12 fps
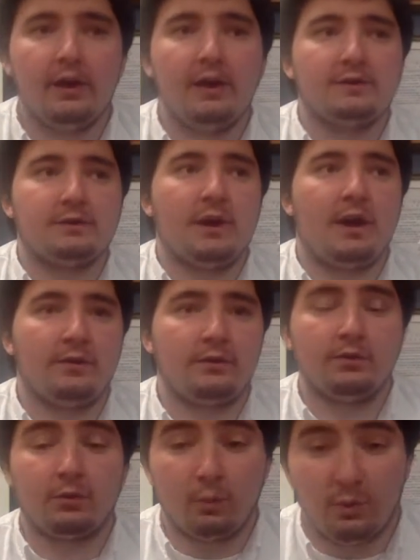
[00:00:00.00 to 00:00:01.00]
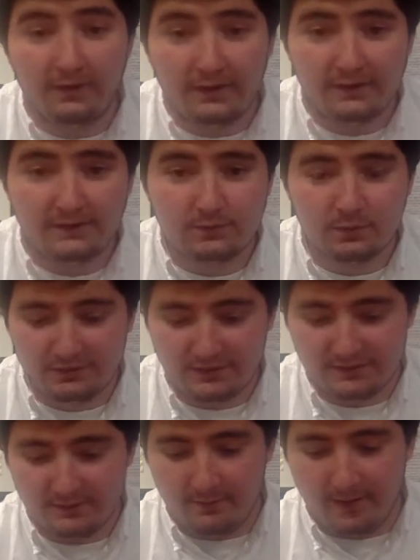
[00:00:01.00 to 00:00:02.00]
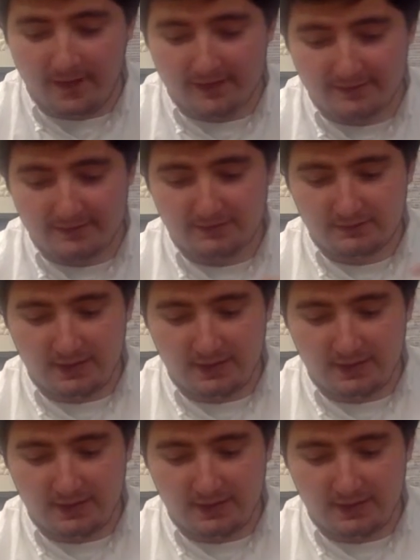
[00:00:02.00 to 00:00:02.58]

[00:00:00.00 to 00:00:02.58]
So either you're with us, which is mass